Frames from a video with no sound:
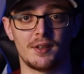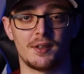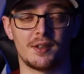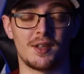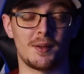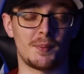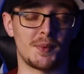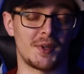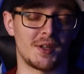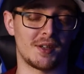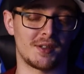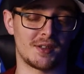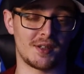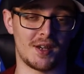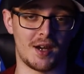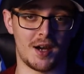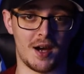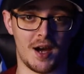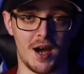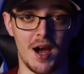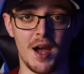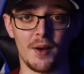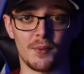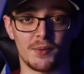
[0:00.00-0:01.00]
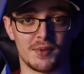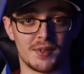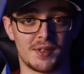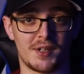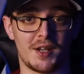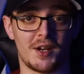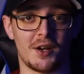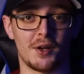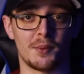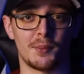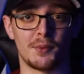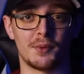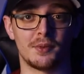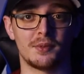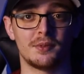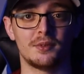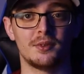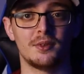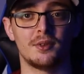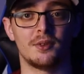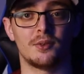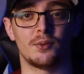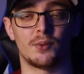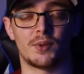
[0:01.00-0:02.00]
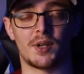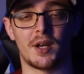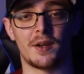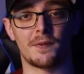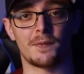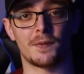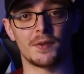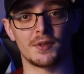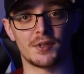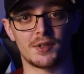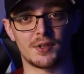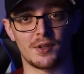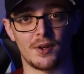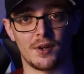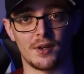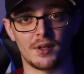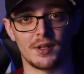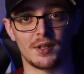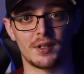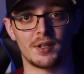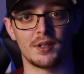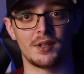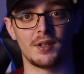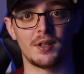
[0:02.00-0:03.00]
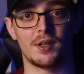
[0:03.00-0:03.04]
that because I was terrible when I first started,